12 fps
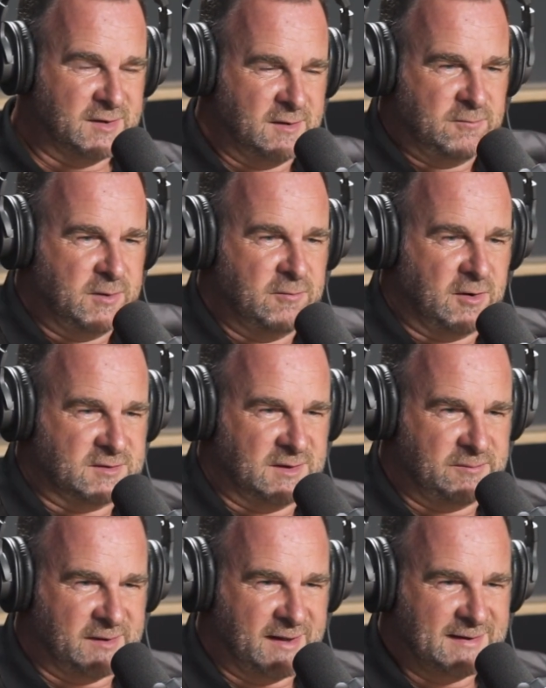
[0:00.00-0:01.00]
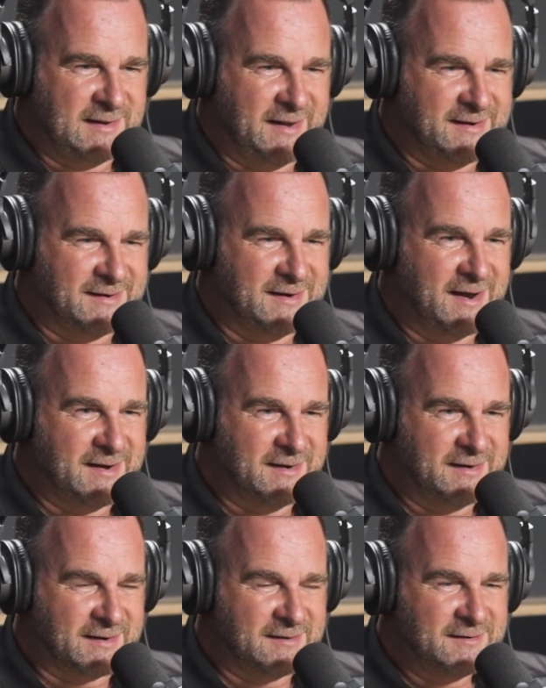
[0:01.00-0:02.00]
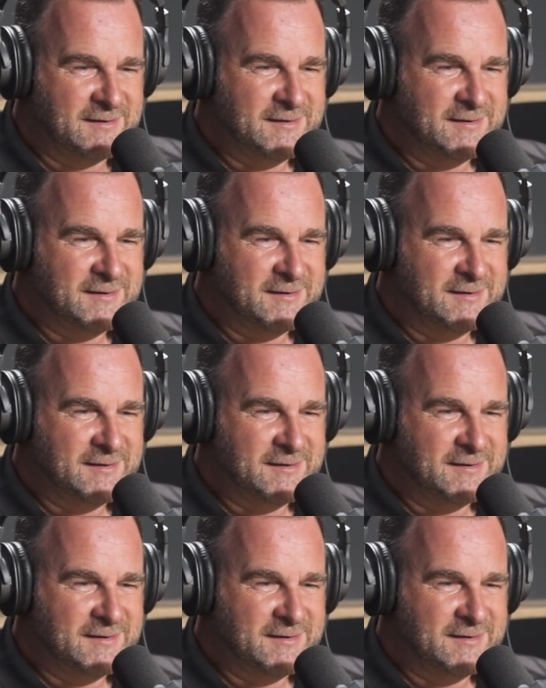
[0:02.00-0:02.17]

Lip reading: You know, we rocked up at Adelaide in 18